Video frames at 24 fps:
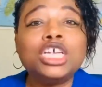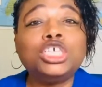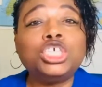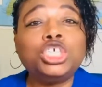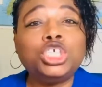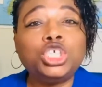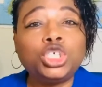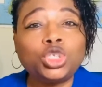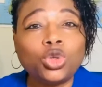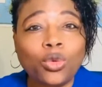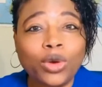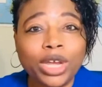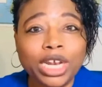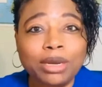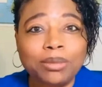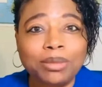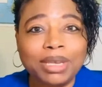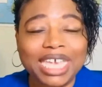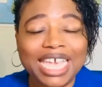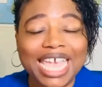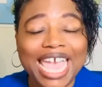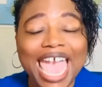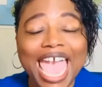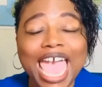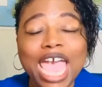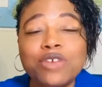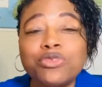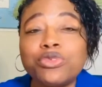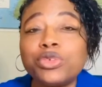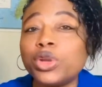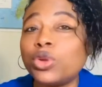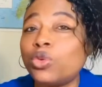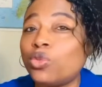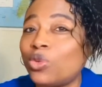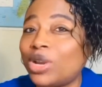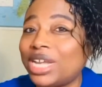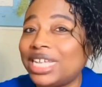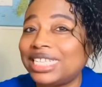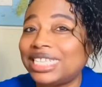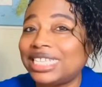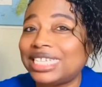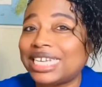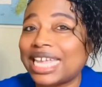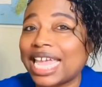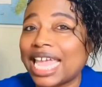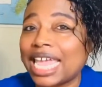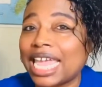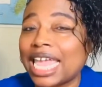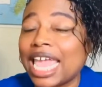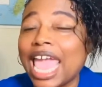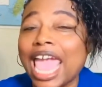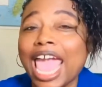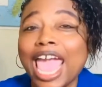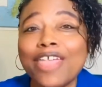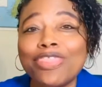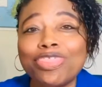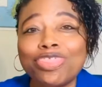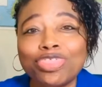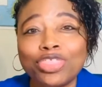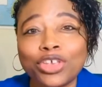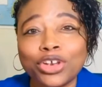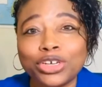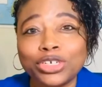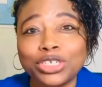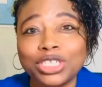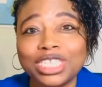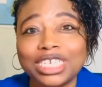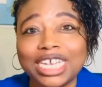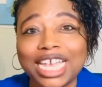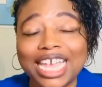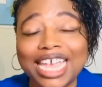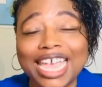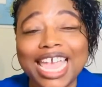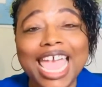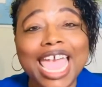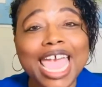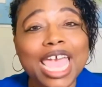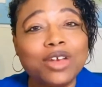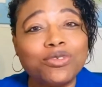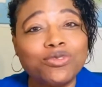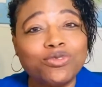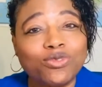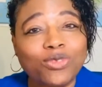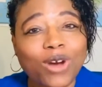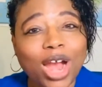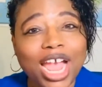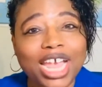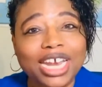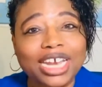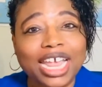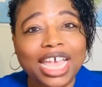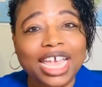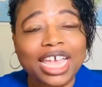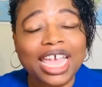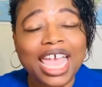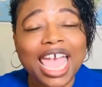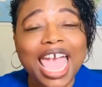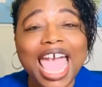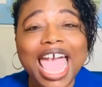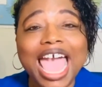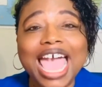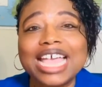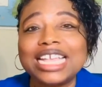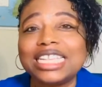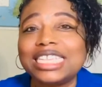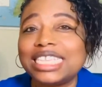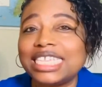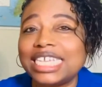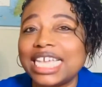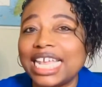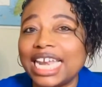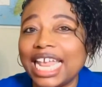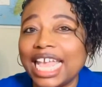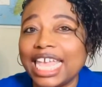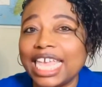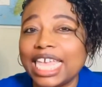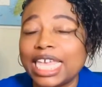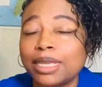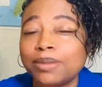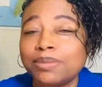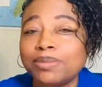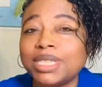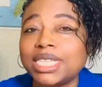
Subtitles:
Join me every Wednesday and Thursday and Friday at 10 a.m.